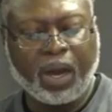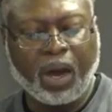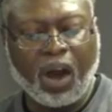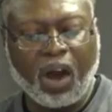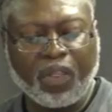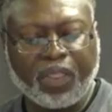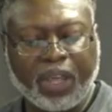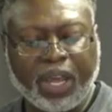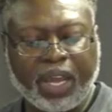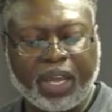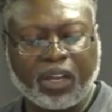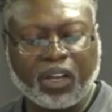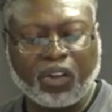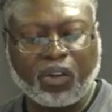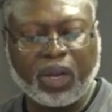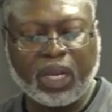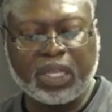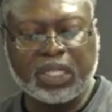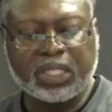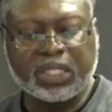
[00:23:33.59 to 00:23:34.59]
are they
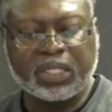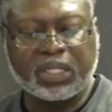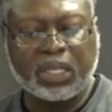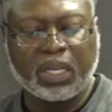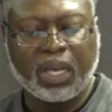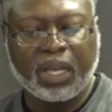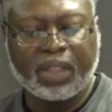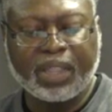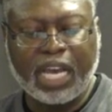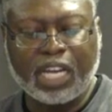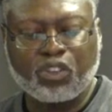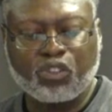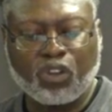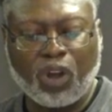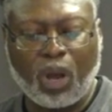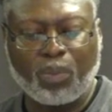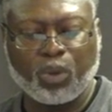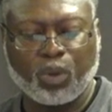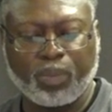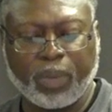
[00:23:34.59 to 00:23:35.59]
priests that
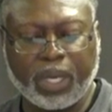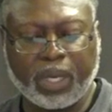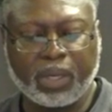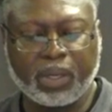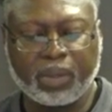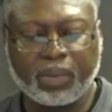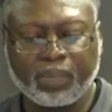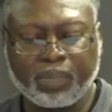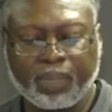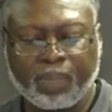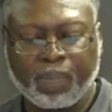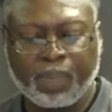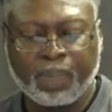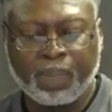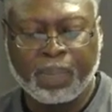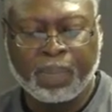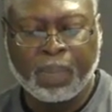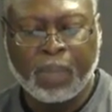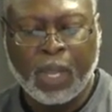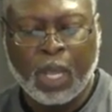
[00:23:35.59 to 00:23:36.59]
trouble me? All right.